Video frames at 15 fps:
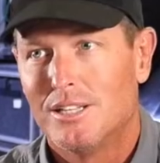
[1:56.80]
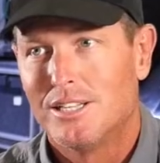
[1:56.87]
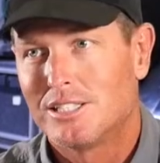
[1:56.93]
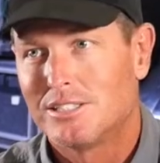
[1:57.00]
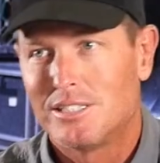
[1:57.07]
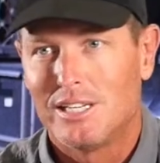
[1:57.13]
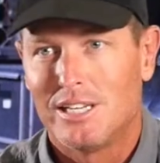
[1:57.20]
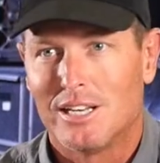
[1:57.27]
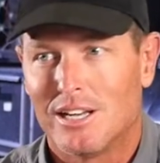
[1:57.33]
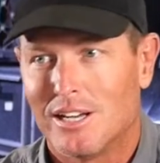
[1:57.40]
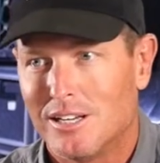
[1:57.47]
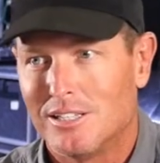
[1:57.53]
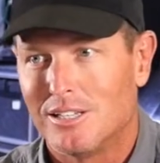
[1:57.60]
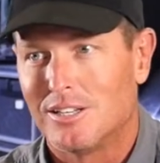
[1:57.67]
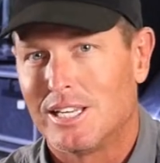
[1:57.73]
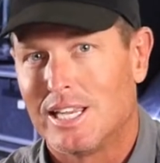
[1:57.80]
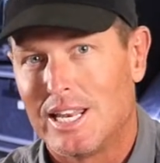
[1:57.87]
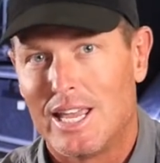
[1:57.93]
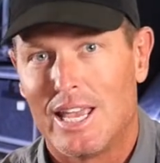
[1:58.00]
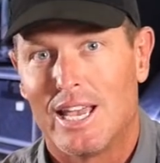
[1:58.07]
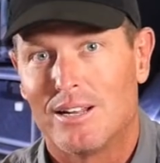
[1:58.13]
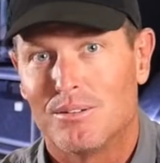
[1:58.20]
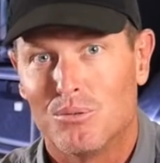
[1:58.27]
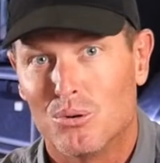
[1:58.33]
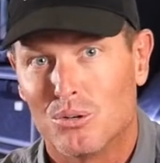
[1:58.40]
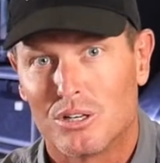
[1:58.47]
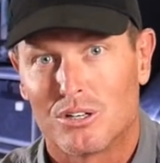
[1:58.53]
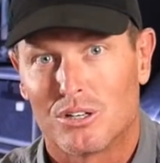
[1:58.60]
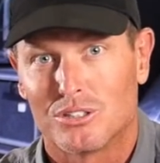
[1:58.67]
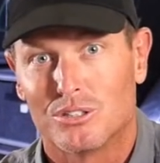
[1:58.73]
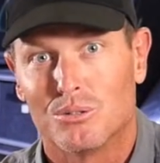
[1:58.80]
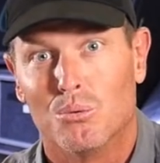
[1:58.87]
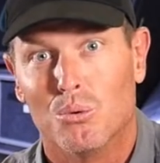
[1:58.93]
next thing you know, you got to get out, walk across the